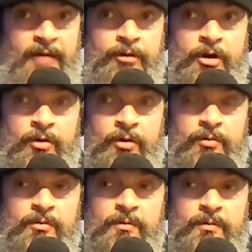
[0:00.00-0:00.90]
know
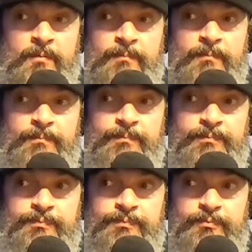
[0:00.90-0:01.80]

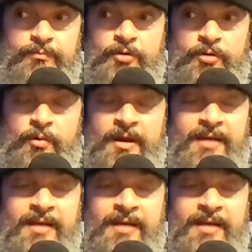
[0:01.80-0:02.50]
to what end